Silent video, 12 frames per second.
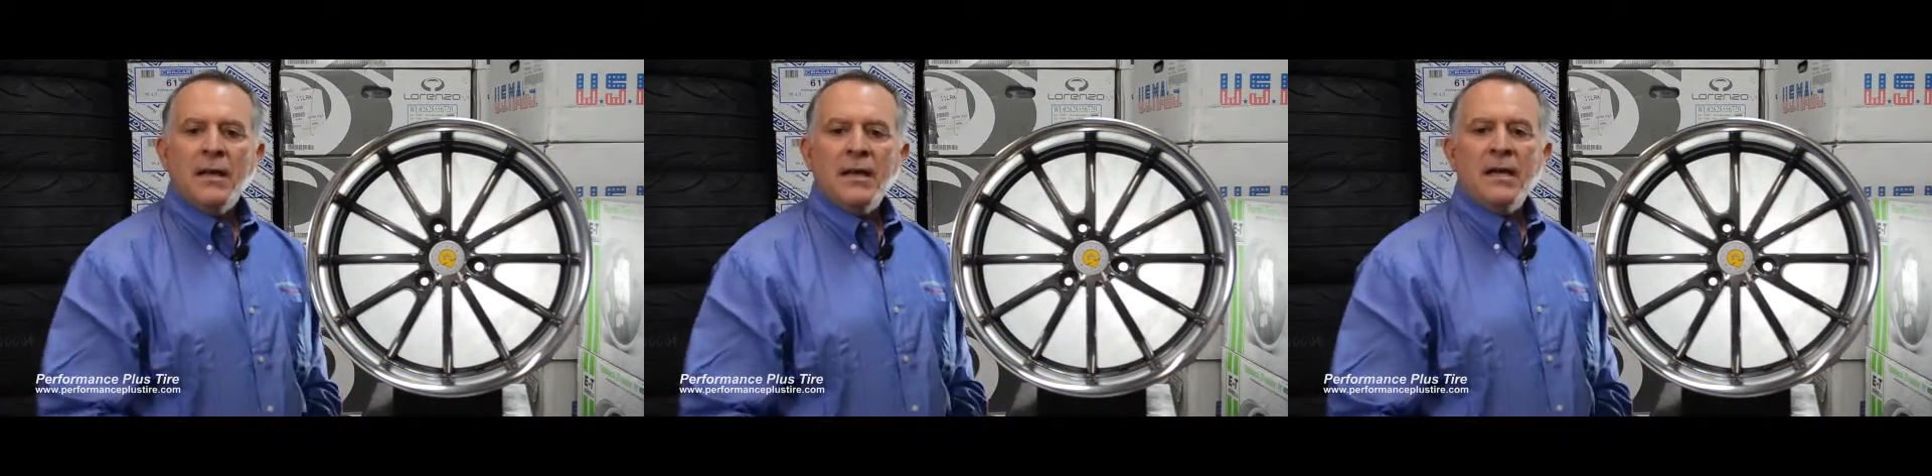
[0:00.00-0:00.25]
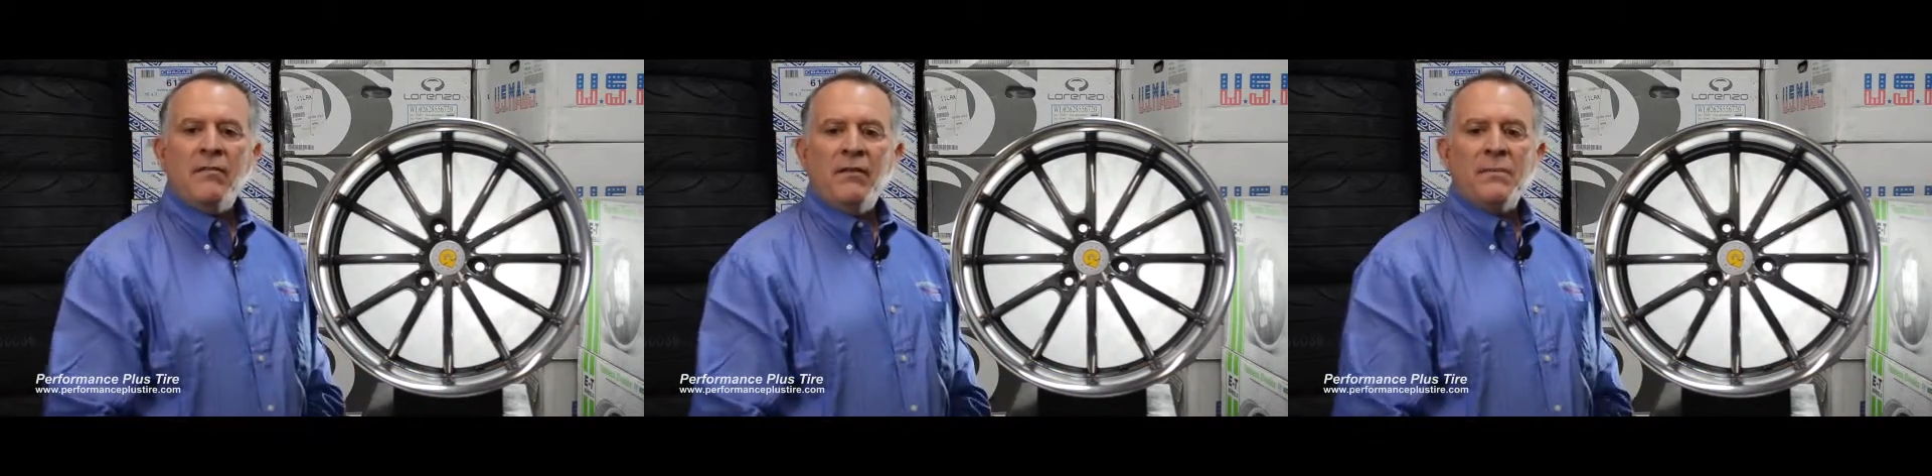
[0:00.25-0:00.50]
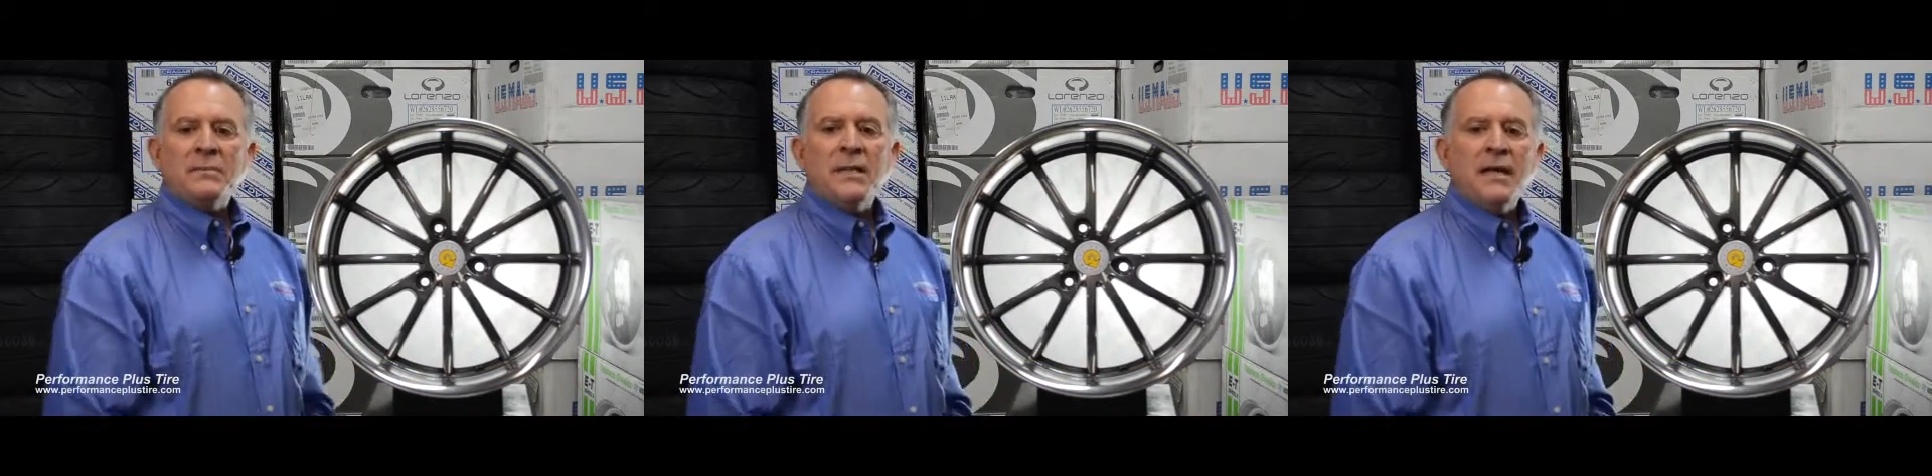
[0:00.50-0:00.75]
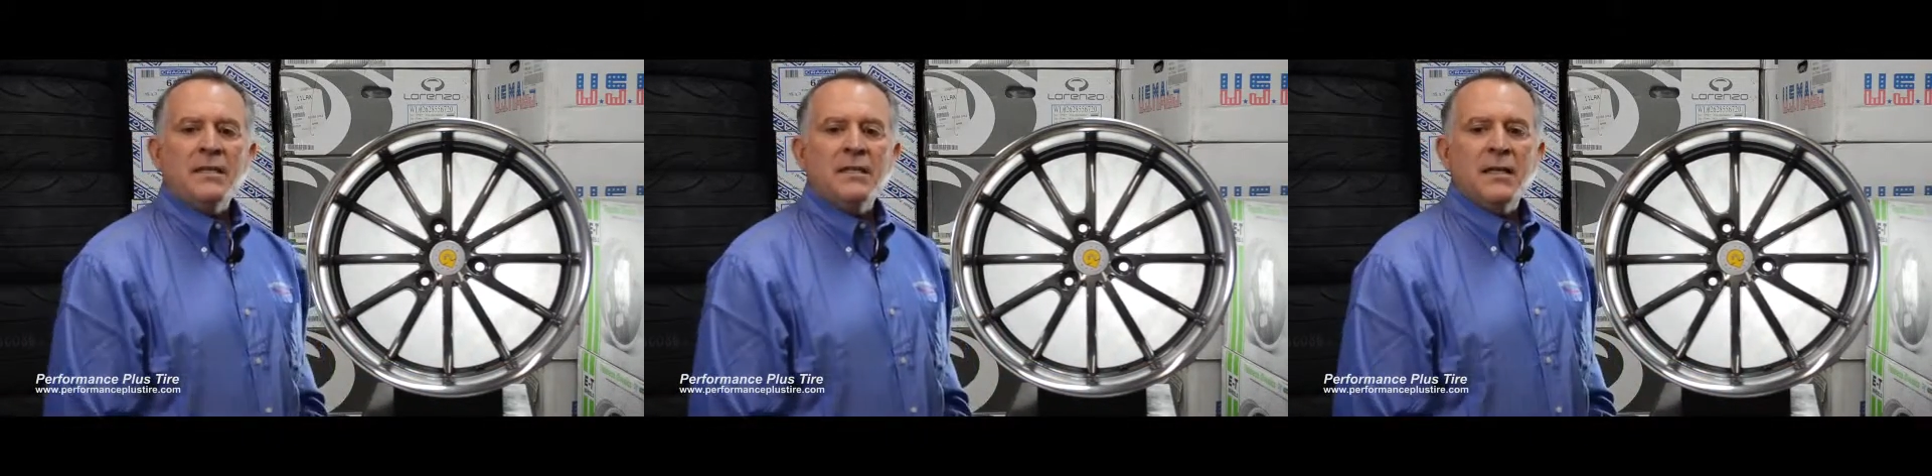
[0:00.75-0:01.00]
They have lip
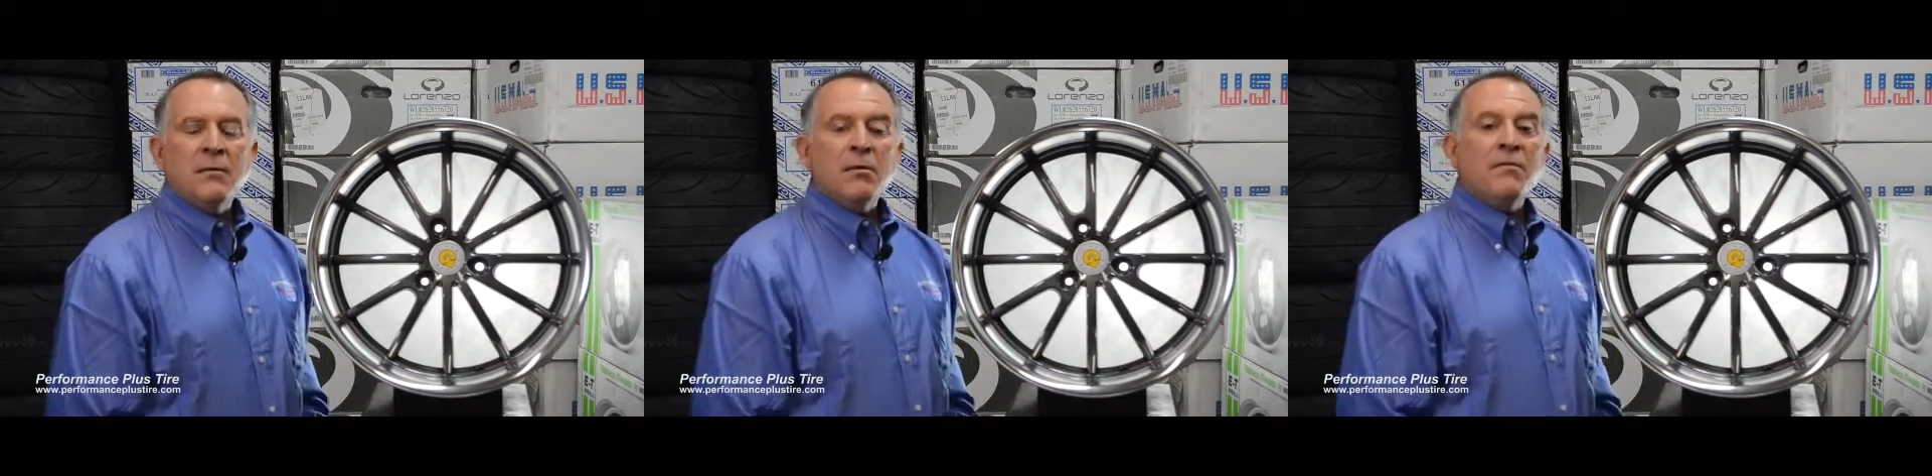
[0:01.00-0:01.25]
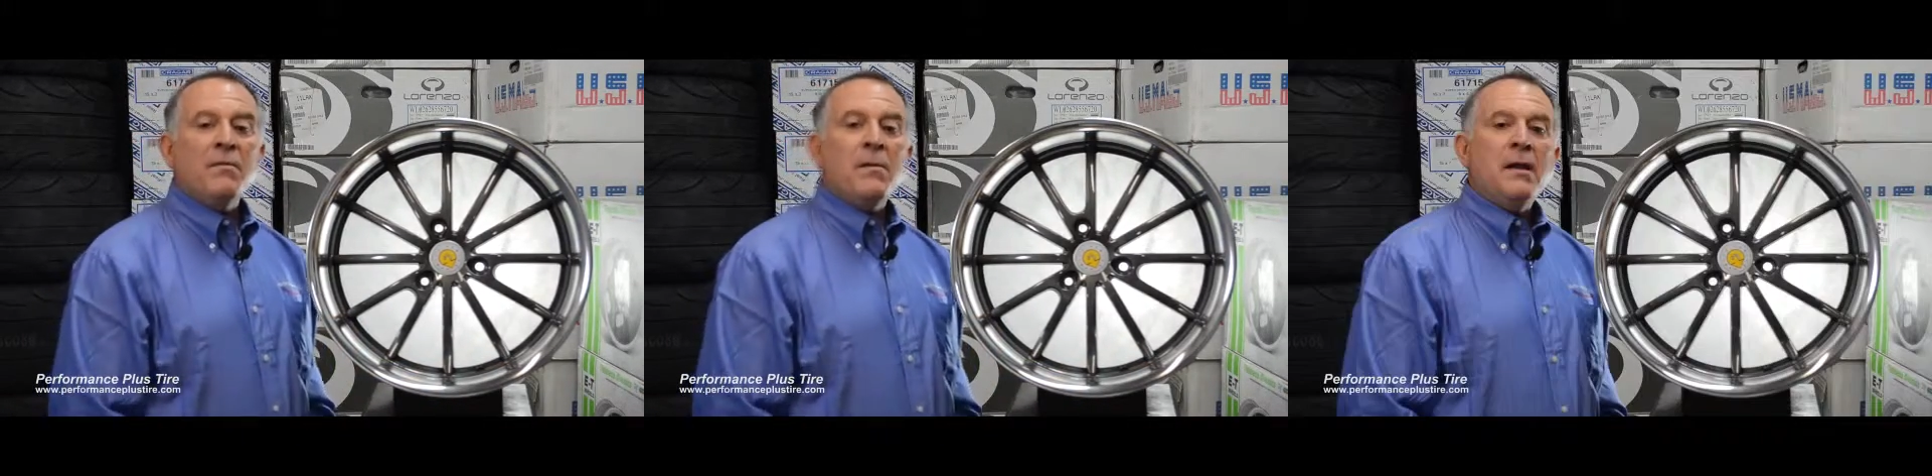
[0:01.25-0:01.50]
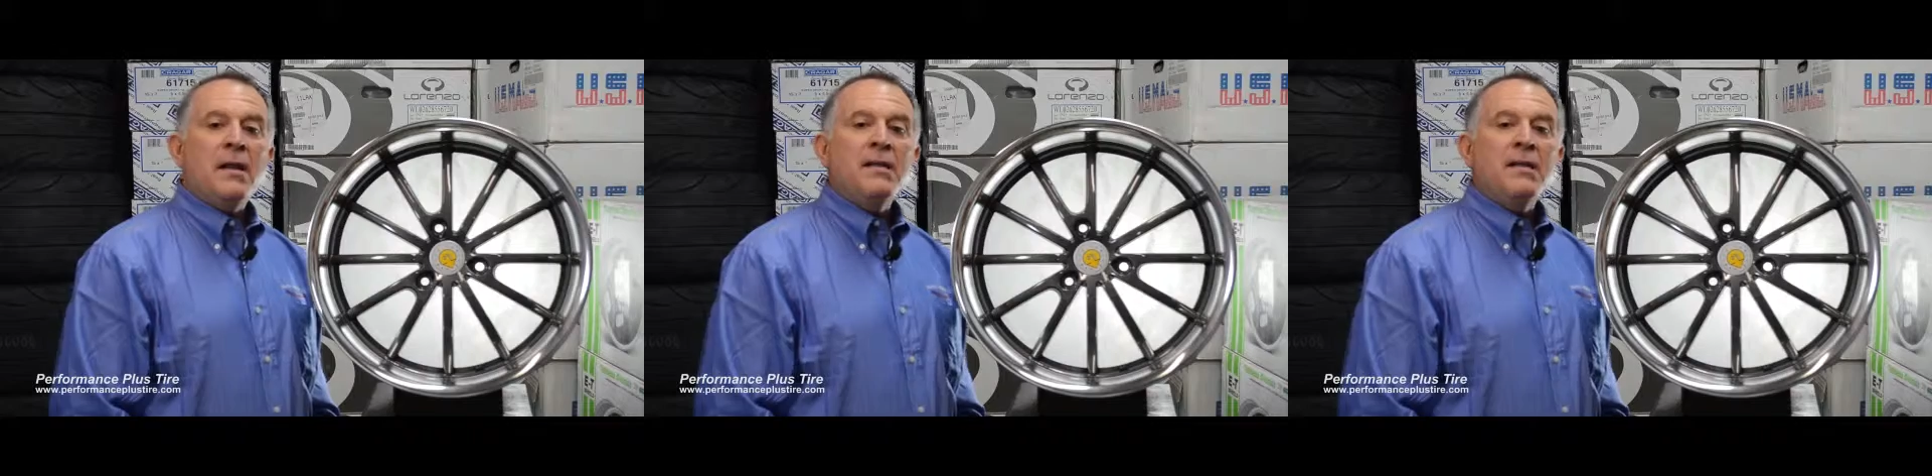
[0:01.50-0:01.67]
sizes anywhere from 1.5